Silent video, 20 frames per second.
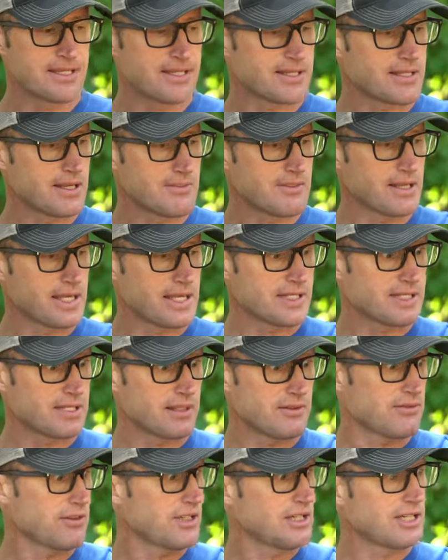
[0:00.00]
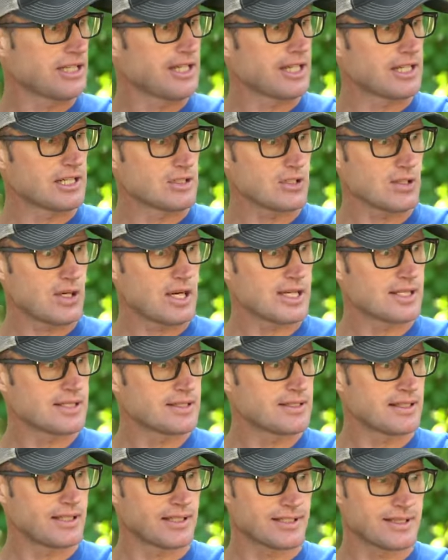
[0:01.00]
Some things I finally got to try,
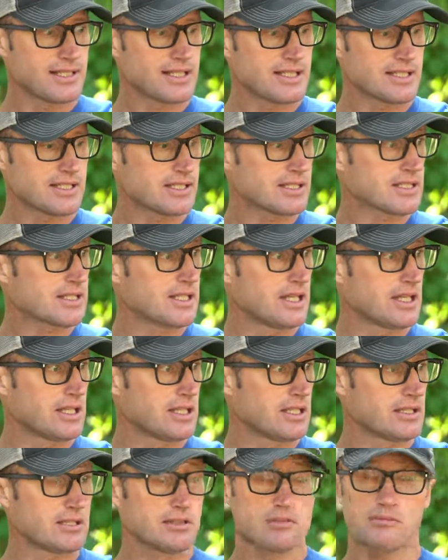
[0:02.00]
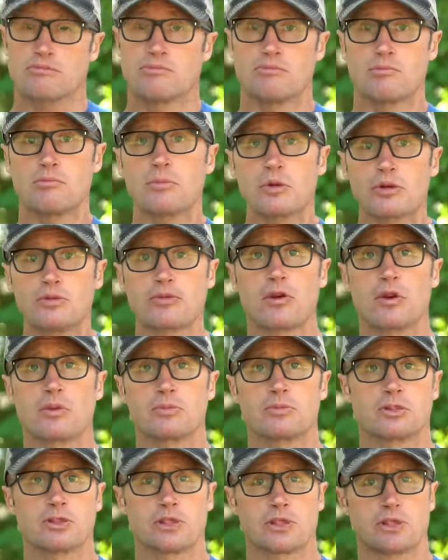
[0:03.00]
like this, and
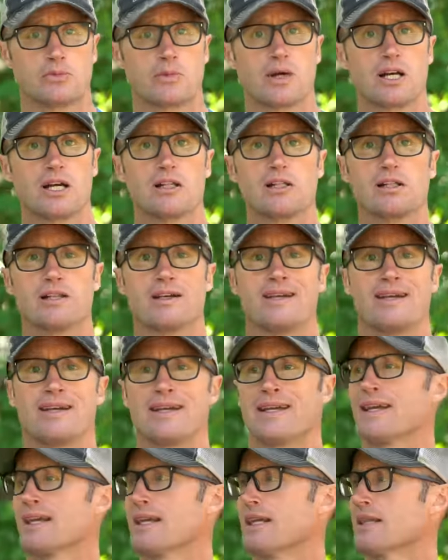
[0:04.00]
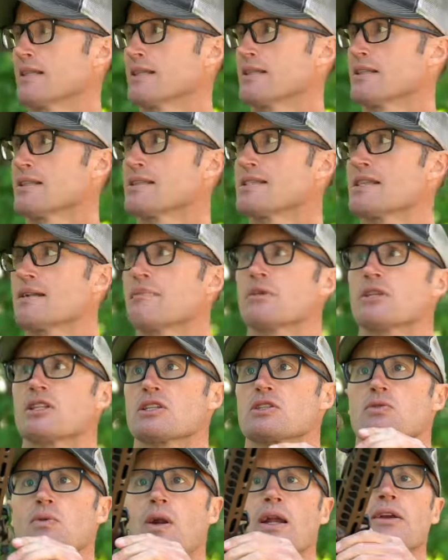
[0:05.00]
performed really well. And same with
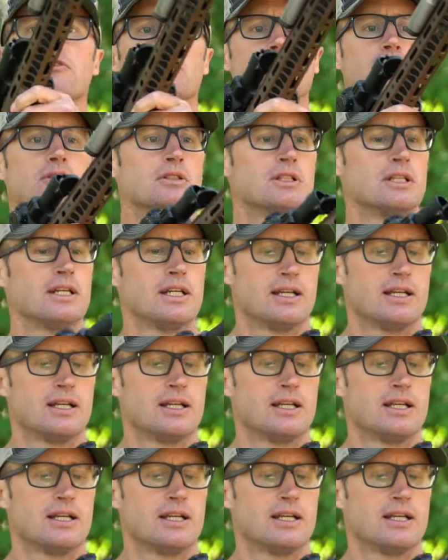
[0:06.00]
this rifle.